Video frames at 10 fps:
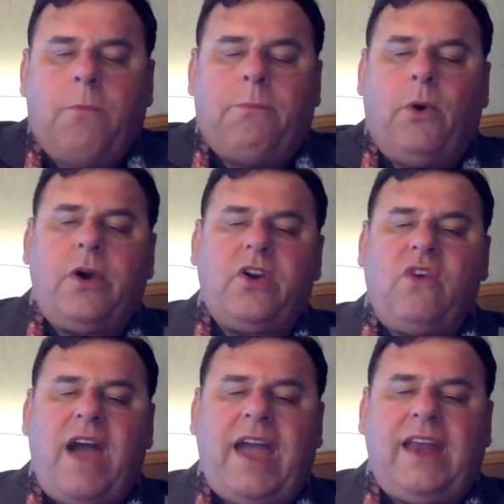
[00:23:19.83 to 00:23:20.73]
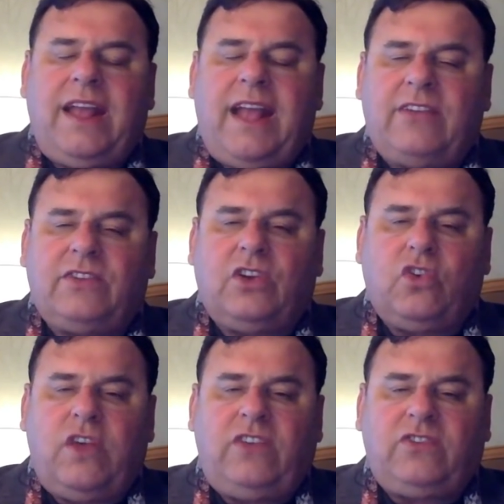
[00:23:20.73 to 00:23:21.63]
Border rioting has
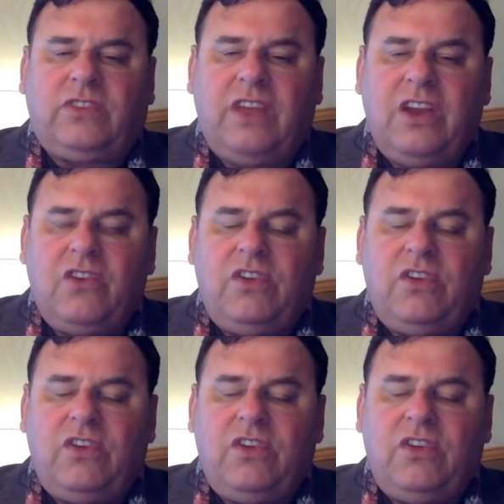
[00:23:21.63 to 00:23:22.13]
increased,